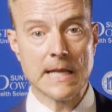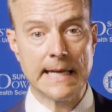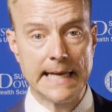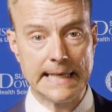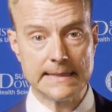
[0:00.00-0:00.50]

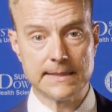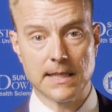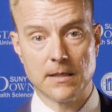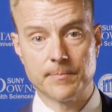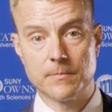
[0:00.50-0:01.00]

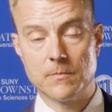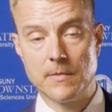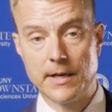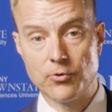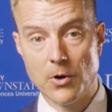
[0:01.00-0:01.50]
And
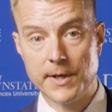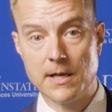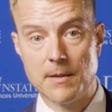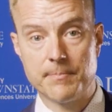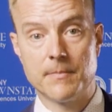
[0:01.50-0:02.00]
growing
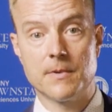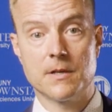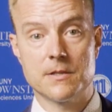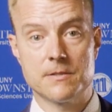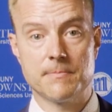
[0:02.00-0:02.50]
up,
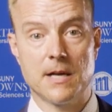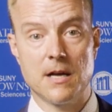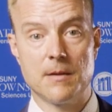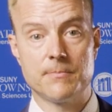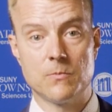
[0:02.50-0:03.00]
Cousin
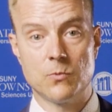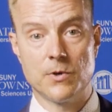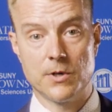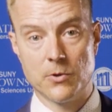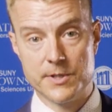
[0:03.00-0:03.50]
Bob
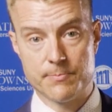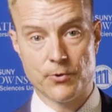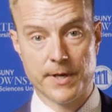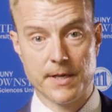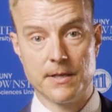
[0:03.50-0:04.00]
would always
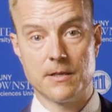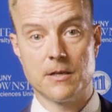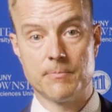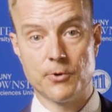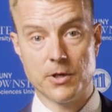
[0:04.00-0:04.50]
bring
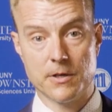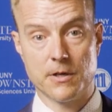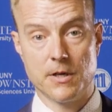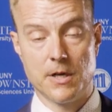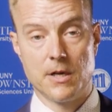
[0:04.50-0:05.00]
a book
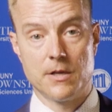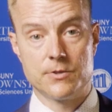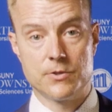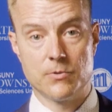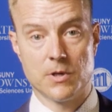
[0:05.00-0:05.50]

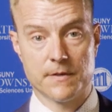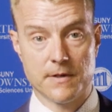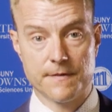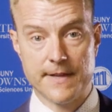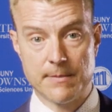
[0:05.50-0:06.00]
to all of
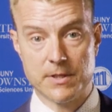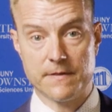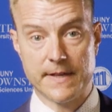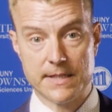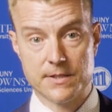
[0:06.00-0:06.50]
our family
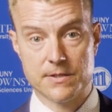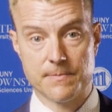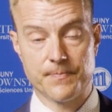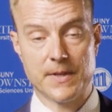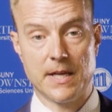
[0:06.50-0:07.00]
events.
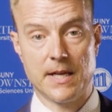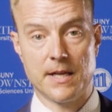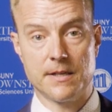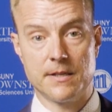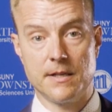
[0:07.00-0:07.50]

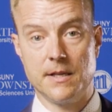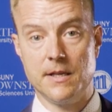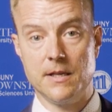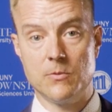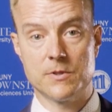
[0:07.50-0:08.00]
And
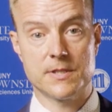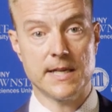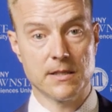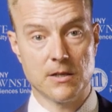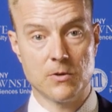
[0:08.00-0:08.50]
he would say
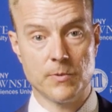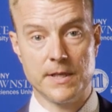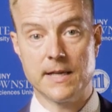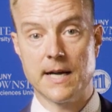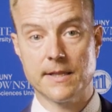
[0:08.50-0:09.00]
hello when
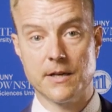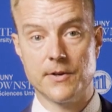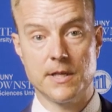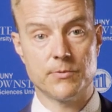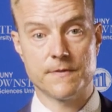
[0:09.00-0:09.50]
he got there,
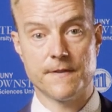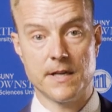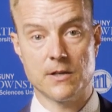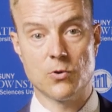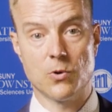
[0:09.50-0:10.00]
and he would
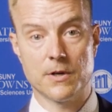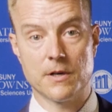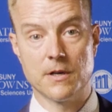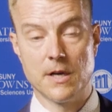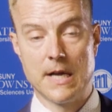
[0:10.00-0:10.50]
find a
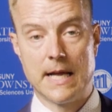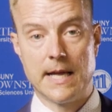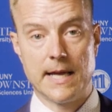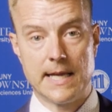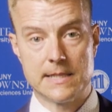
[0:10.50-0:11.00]
corner
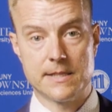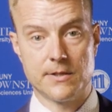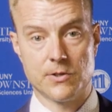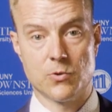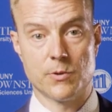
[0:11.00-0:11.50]
and sit
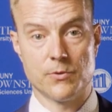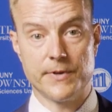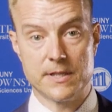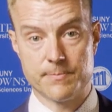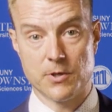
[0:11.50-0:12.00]
in a corner and
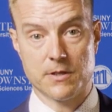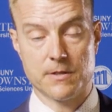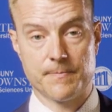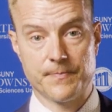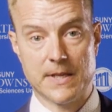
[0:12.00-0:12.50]
read his book.
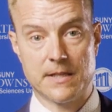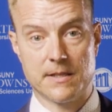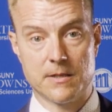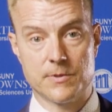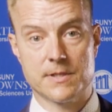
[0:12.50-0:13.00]
And
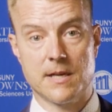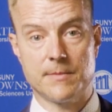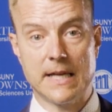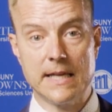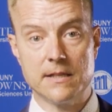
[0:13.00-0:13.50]
then it was time
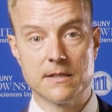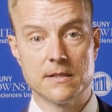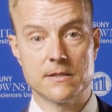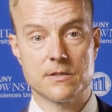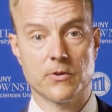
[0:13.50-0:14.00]
to eat,
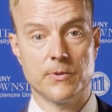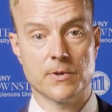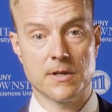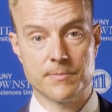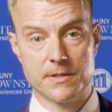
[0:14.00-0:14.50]
so he would
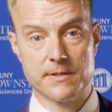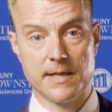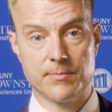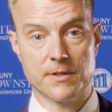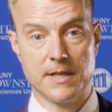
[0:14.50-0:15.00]
come to the
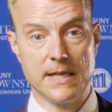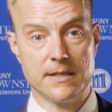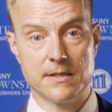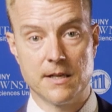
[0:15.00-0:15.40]
table and eat,